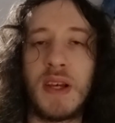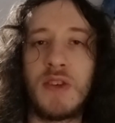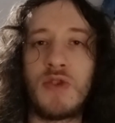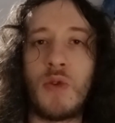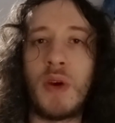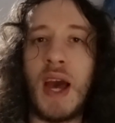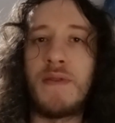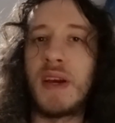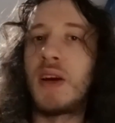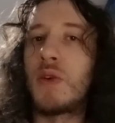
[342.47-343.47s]
So we have
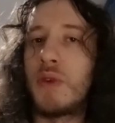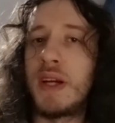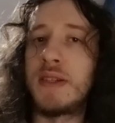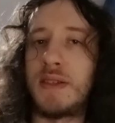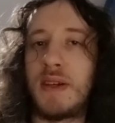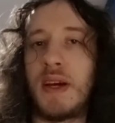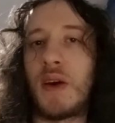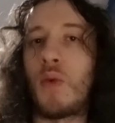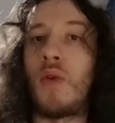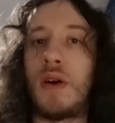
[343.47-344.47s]
increased
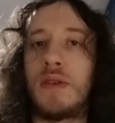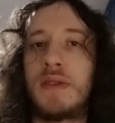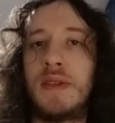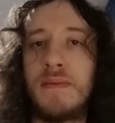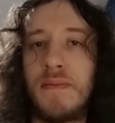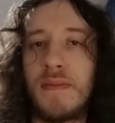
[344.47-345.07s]
equality,